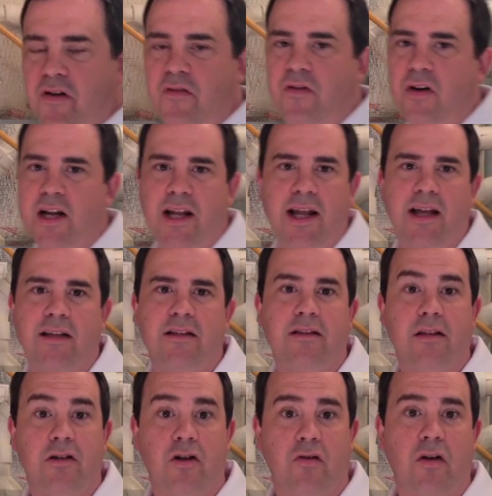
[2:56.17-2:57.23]
forget the
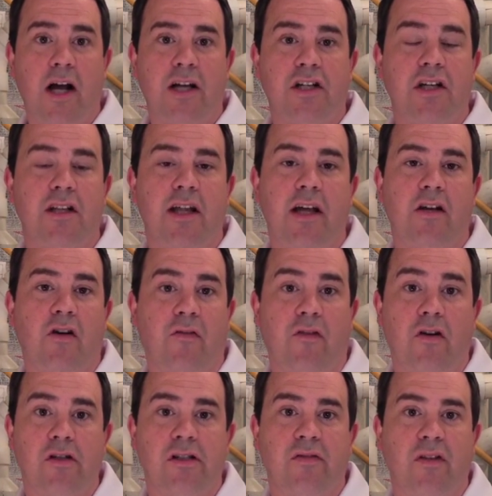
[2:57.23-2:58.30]
direction that your
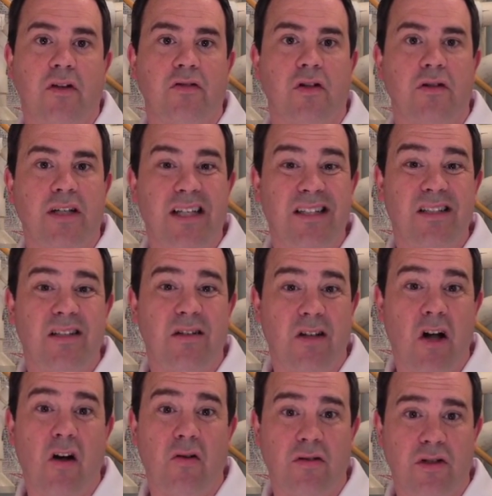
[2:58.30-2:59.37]
furnace filter needs to
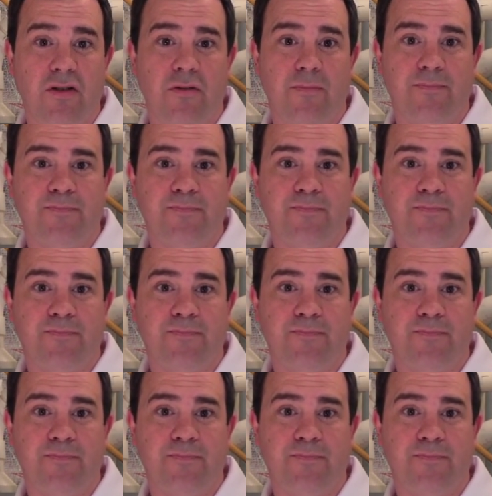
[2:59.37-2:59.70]
go to.